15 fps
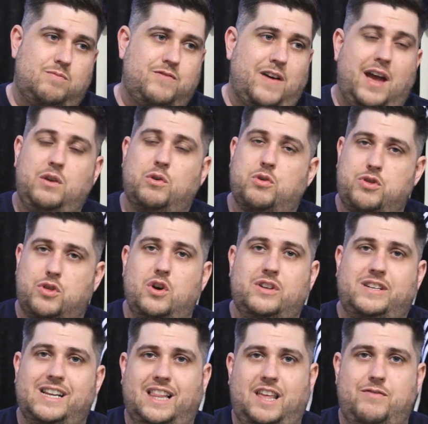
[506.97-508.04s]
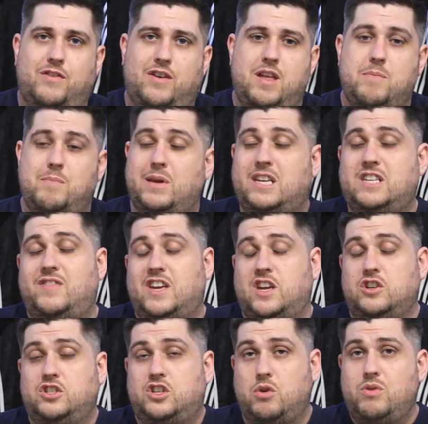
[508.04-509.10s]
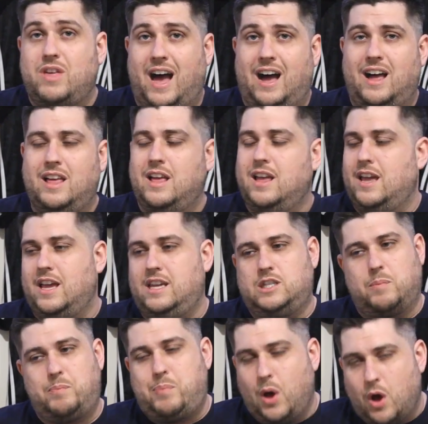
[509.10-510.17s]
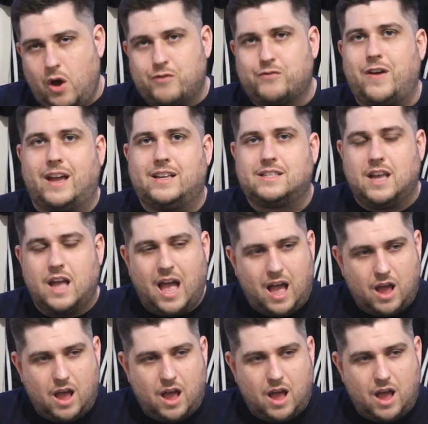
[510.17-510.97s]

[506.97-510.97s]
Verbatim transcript: final third delivery, because if he can do that, he's a perfect,